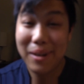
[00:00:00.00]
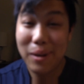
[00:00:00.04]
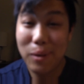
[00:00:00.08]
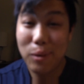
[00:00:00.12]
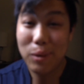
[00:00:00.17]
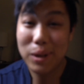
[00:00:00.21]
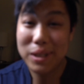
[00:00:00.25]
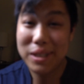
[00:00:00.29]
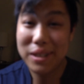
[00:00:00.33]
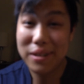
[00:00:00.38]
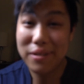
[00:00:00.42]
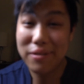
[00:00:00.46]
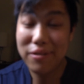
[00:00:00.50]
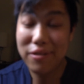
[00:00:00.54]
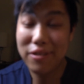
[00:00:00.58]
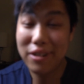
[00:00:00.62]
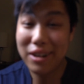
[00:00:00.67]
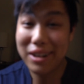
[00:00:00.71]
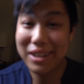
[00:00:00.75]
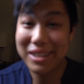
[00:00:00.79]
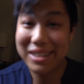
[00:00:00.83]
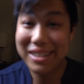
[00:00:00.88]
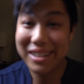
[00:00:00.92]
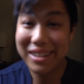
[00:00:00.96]
wasn't
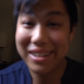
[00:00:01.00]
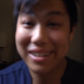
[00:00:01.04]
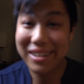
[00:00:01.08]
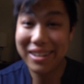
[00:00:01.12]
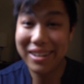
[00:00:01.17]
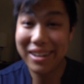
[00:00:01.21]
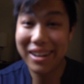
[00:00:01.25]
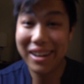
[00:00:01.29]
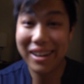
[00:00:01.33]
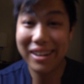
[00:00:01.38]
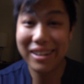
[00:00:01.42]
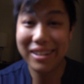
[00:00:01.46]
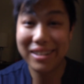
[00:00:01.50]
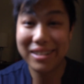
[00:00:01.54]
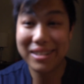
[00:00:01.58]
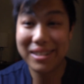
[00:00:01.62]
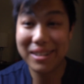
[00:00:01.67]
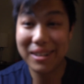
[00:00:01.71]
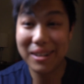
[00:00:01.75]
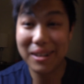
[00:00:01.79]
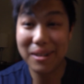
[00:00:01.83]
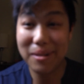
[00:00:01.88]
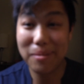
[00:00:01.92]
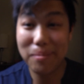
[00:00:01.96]
fun to edit
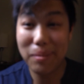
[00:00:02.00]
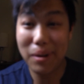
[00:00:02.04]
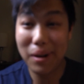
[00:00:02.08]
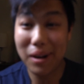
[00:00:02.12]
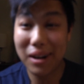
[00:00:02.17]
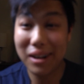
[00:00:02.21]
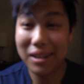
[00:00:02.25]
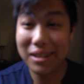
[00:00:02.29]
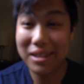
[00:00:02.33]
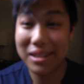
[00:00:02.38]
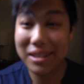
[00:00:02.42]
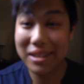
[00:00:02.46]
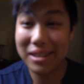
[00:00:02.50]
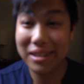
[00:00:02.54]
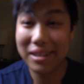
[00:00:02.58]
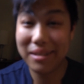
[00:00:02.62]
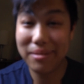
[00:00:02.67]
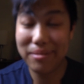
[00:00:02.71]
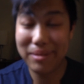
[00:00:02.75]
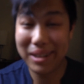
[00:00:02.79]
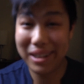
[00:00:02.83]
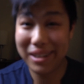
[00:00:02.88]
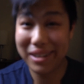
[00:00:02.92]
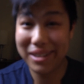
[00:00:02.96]
certain parts
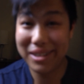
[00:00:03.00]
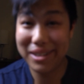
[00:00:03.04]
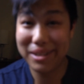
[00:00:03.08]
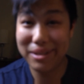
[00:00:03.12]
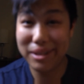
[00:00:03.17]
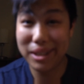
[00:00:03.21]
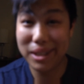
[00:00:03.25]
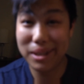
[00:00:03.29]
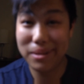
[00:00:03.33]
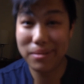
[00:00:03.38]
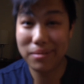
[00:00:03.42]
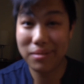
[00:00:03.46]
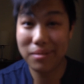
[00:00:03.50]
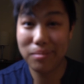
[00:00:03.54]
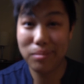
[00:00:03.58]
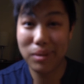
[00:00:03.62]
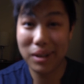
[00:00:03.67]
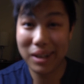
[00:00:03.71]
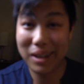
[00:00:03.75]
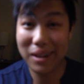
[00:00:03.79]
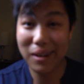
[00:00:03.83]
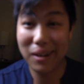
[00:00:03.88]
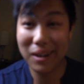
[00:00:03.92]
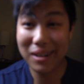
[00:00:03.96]
because it was
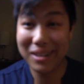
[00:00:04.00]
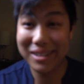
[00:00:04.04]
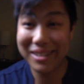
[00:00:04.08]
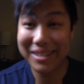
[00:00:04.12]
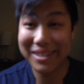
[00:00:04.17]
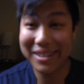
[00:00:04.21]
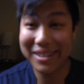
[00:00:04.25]
pretty hard to